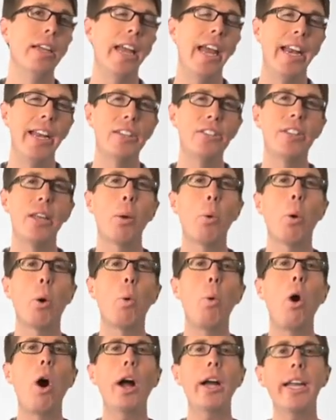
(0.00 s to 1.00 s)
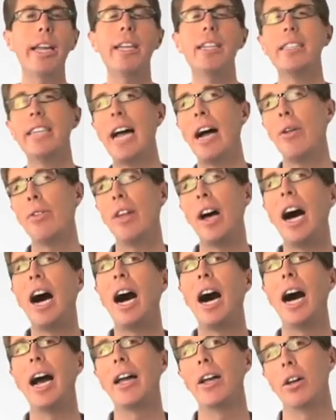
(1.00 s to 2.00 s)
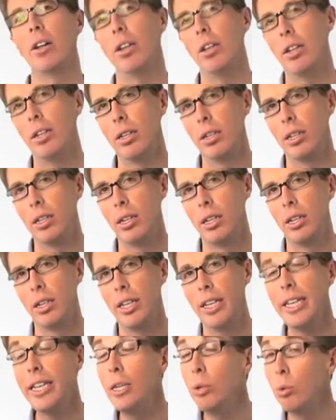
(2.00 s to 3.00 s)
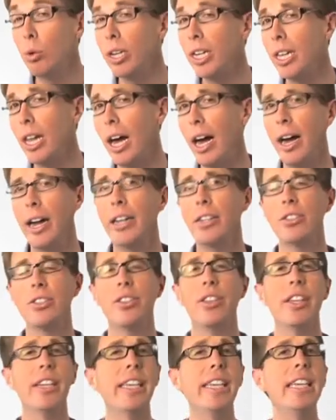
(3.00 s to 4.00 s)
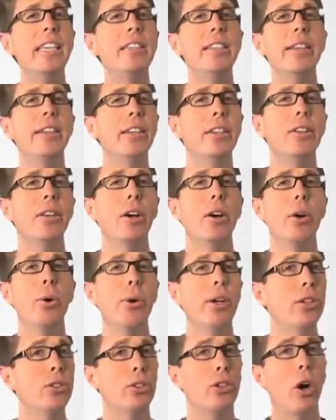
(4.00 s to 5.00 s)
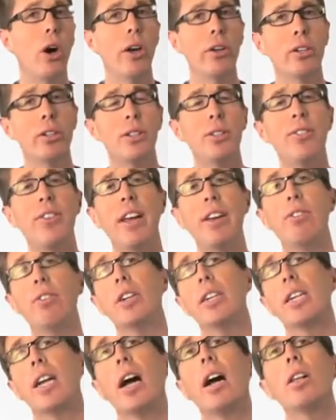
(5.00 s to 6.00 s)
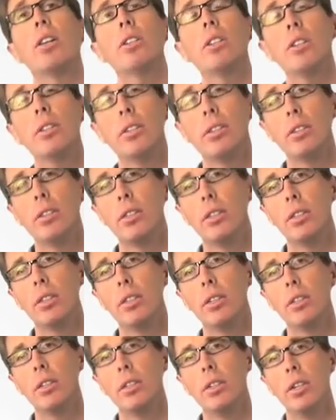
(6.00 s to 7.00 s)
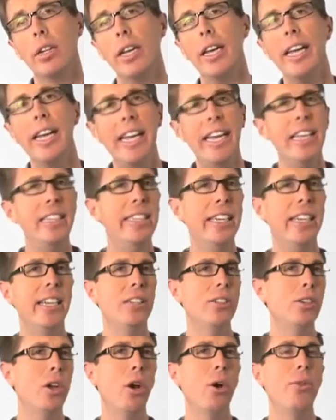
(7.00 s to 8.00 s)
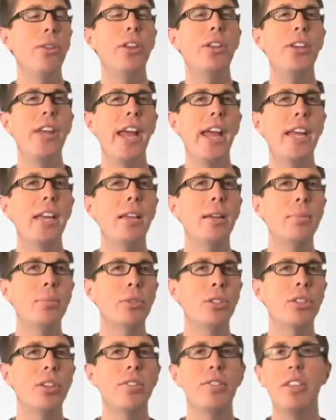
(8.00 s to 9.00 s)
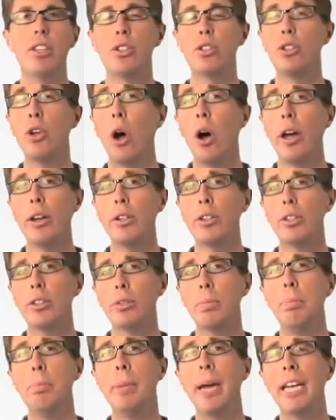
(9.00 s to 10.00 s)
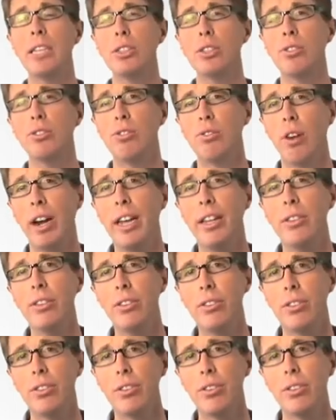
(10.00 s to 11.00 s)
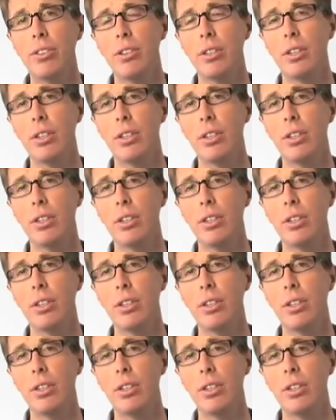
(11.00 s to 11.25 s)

And as they were walking down the aisle, he realized that he didn't know his daughter's favorite color. He didn't know the names of his daughter's best friends.